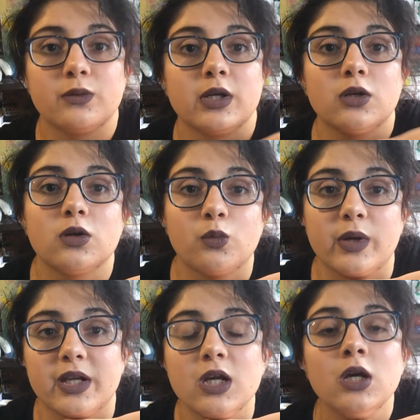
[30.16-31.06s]
where you could
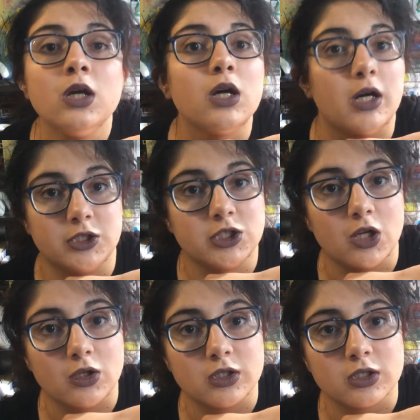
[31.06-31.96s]
win a hundred
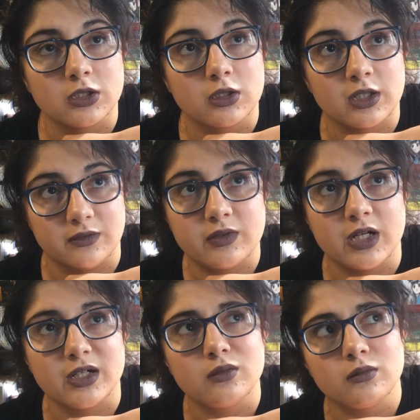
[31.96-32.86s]
dollar gift
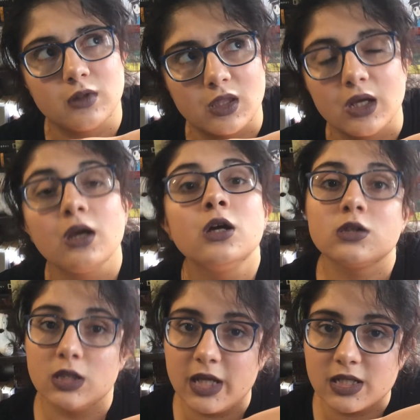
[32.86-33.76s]
card thing
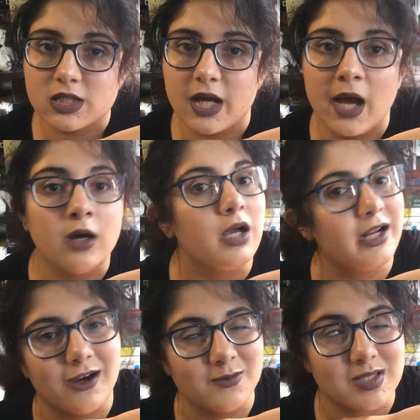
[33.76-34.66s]
to Yes Style,
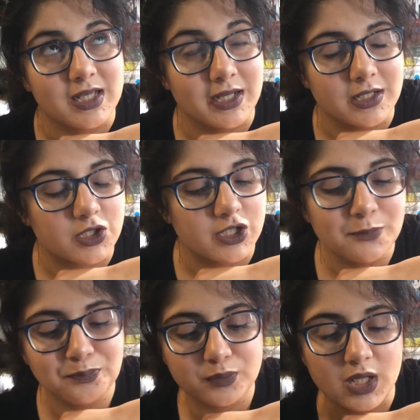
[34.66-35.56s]
and obviously I
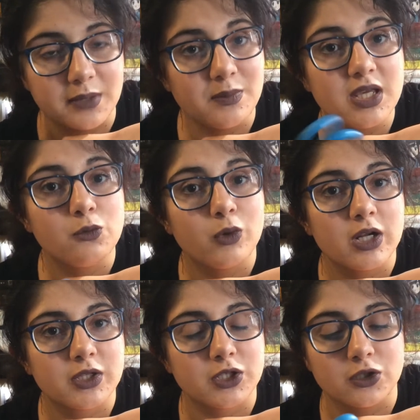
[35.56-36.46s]
entered. And me and one
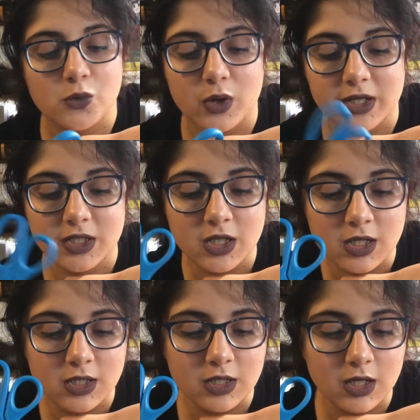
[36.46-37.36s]
other girl won.
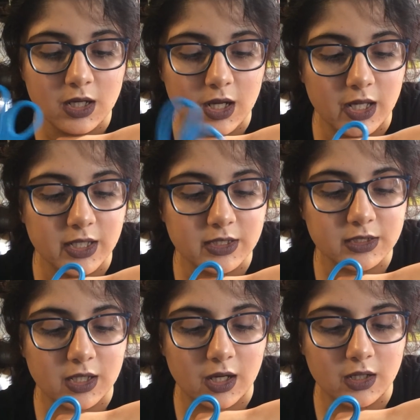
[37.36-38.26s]

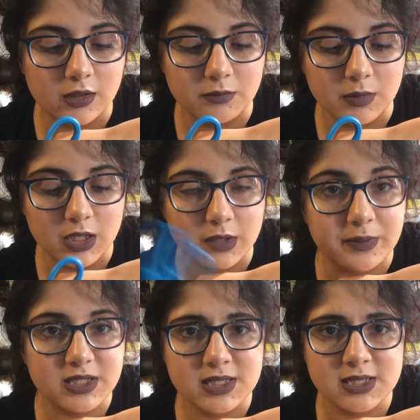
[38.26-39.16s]
And um, the
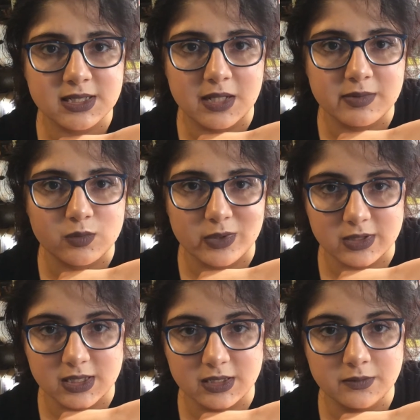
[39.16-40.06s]
person's name is
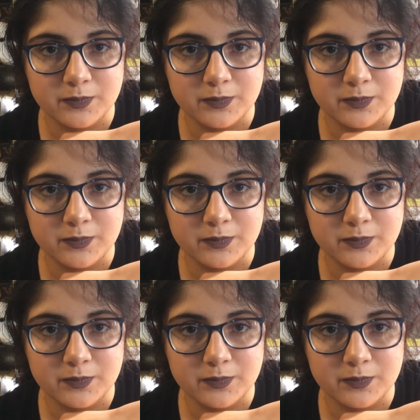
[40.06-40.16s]
Wilson.